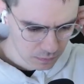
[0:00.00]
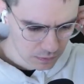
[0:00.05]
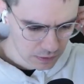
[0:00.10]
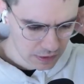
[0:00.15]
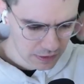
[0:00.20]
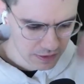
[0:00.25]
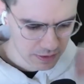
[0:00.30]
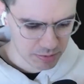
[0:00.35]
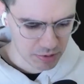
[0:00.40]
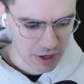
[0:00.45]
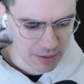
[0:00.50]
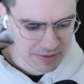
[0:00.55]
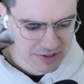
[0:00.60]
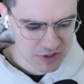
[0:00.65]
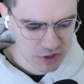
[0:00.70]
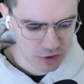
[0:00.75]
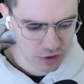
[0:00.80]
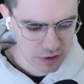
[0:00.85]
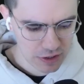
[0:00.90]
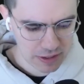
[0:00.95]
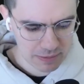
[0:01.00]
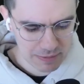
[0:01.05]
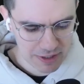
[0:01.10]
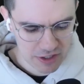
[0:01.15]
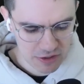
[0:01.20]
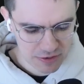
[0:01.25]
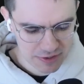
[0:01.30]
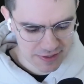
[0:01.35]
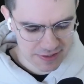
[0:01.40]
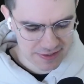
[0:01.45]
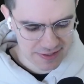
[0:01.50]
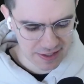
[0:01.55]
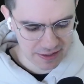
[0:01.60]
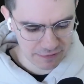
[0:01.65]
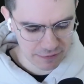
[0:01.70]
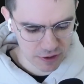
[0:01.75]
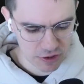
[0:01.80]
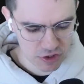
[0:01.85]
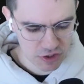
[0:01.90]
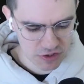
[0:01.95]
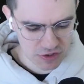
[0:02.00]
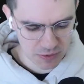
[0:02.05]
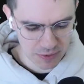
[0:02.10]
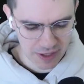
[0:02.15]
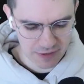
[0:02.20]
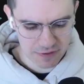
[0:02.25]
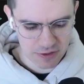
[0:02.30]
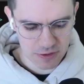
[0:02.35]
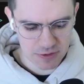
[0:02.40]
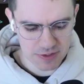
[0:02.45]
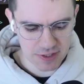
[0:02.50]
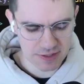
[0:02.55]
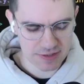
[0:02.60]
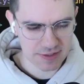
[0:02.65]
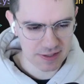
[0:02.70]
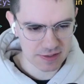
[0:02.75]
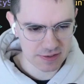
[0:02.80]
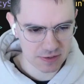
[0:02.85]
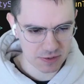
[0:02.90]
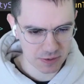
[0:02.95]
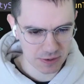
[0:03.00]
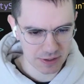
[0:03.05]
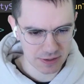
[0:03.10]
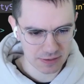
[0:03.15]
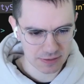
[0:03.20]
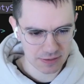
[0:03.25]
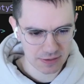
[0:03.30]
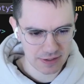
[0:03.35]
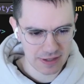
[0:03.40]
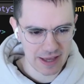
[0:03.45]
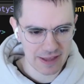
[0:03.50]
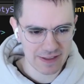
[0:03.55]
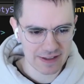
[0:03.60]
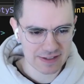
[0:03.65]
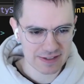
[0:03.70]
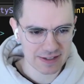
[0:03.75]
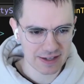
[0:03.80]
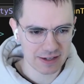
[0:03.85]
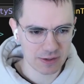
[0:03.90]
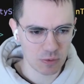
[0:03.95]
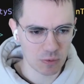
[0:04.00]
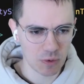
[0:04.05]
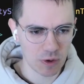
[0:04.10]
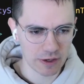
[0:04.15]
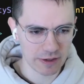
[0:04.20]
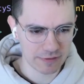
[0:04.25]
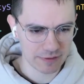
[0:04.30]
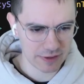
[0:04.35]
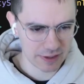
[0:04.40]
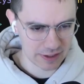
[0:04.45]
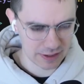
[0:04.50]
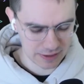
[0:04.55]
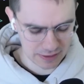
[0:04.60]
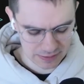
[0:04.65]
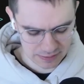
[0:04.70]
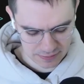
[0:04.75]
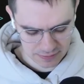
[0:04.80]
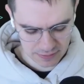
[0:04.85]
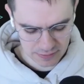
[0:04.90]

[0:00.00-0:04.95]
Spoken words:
The problem is the hook can be used inside a function, so we have to use ZUST_store. Yeah, that's like one of the...